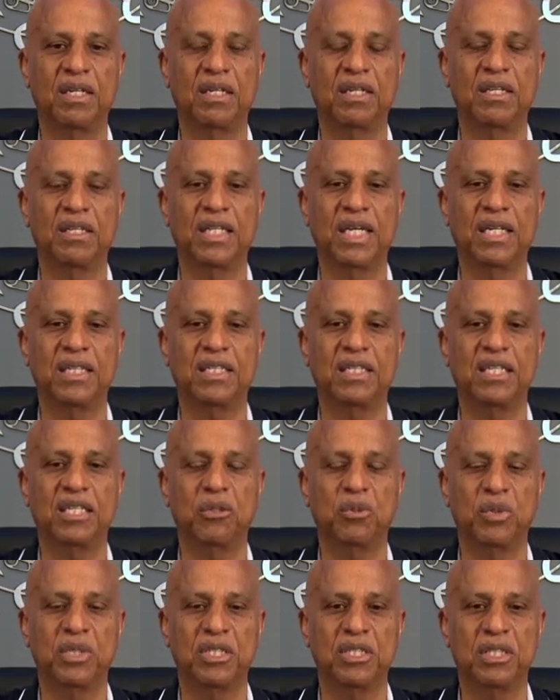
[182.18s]
that it
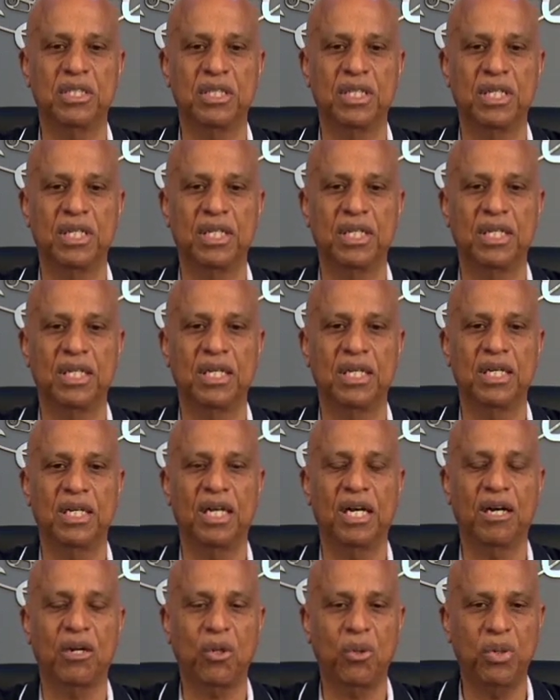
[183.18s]
was
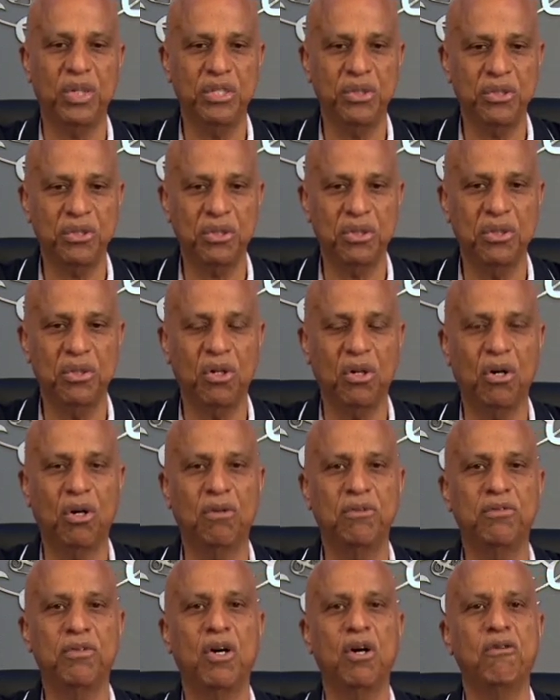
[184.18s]
a question
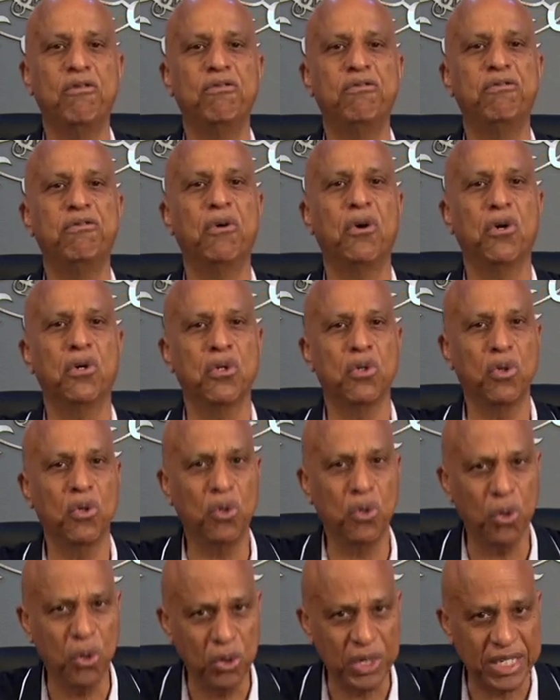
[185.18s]
of
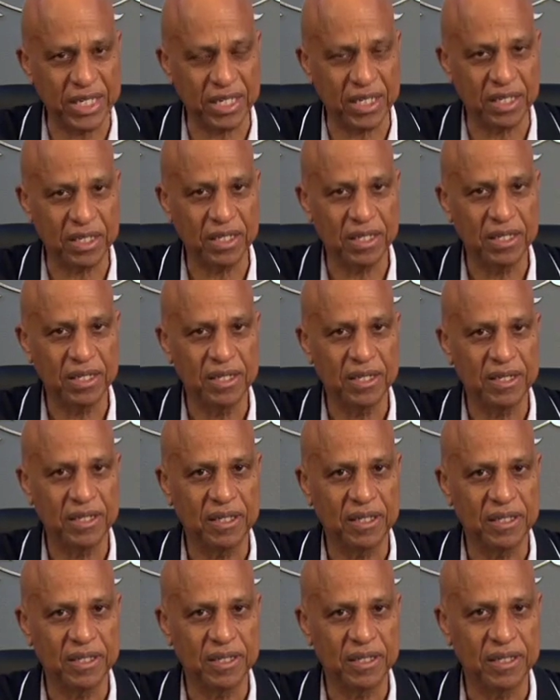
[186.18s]
foregoing
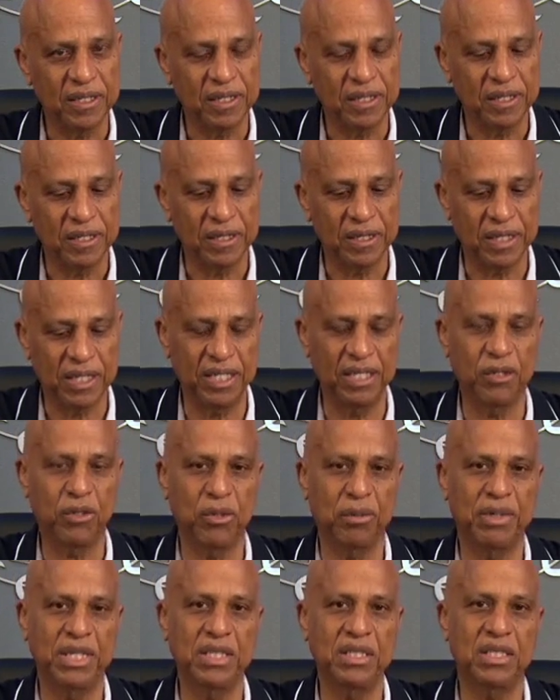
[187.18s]
the
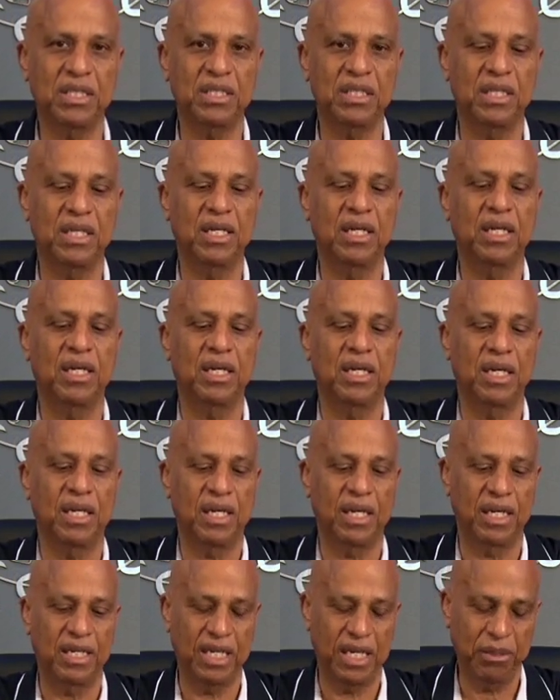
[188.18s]
increments,
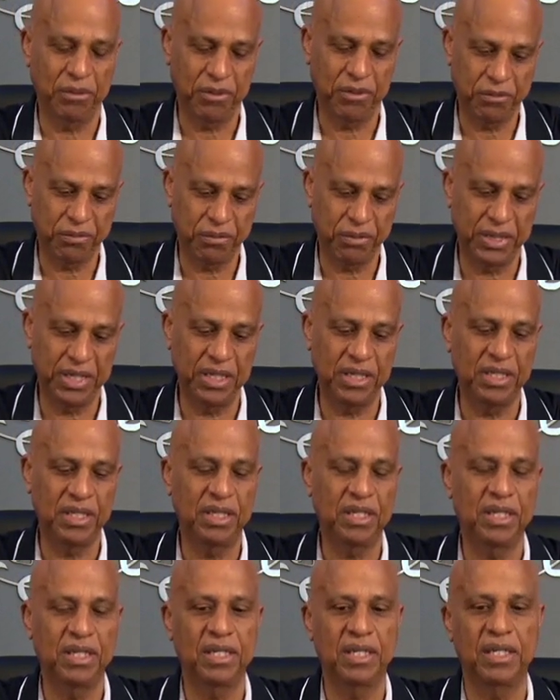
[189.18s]
and I'm
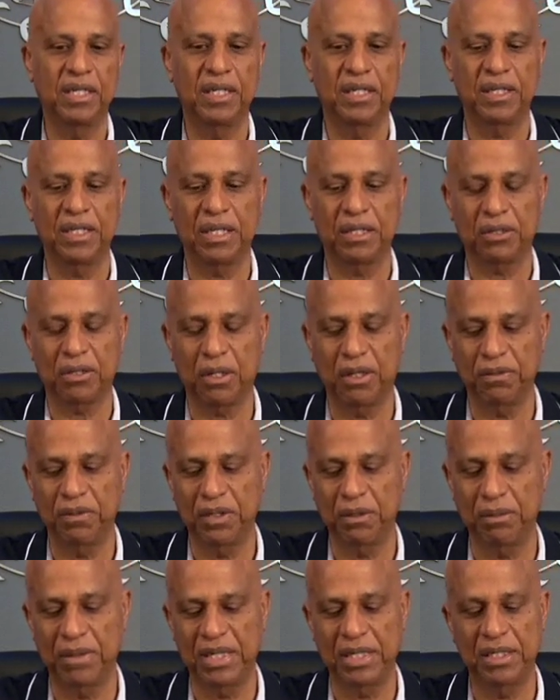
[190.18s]
afraid that
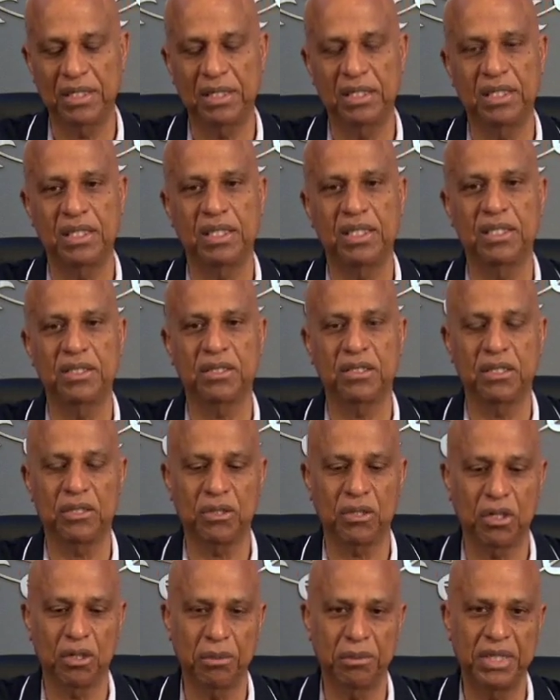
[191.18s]
government is
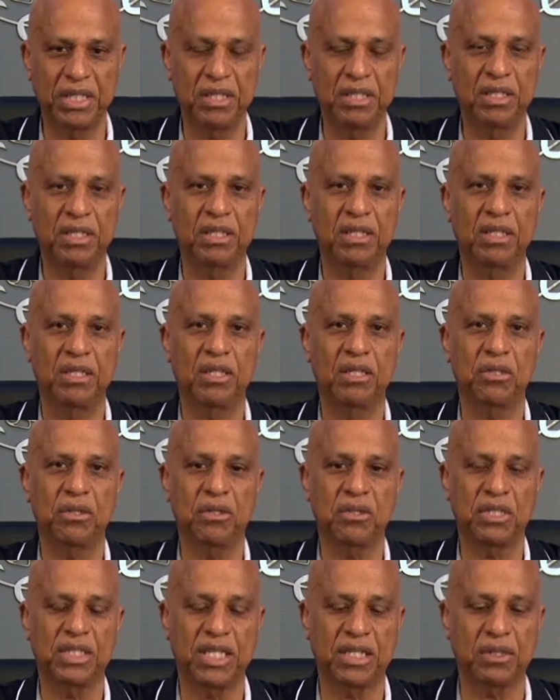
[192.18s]
determined
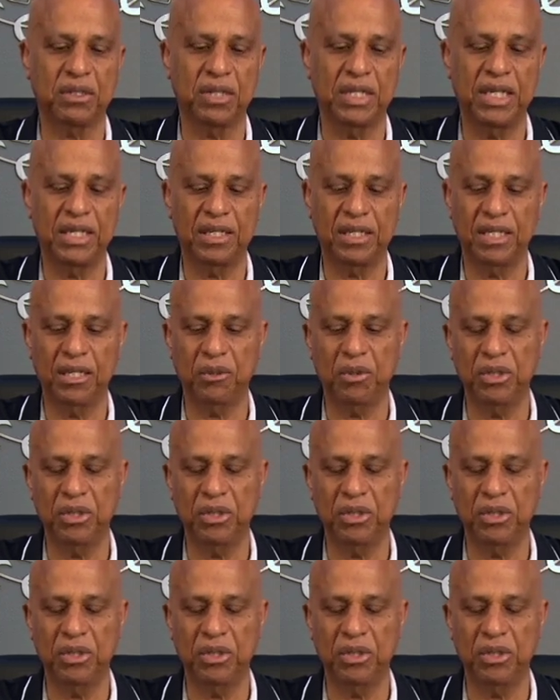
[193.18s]
to stick to that.